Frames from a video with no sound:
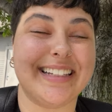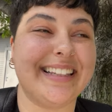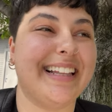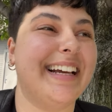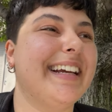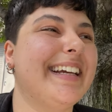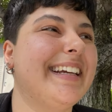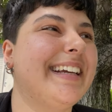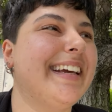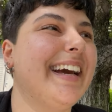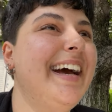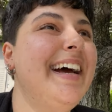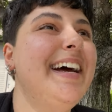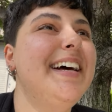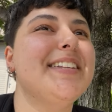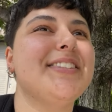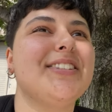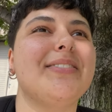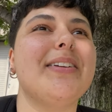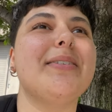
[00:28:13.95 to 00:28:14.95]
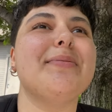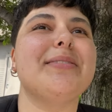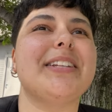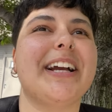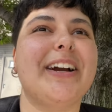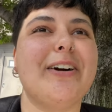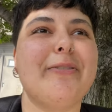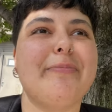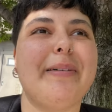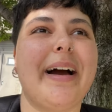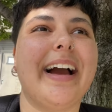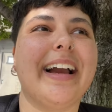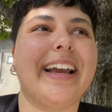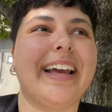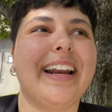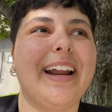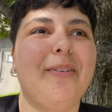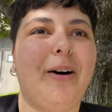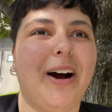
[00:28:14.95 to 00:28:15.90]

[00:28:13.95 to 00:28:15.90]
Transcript: Like sometimes I go back and I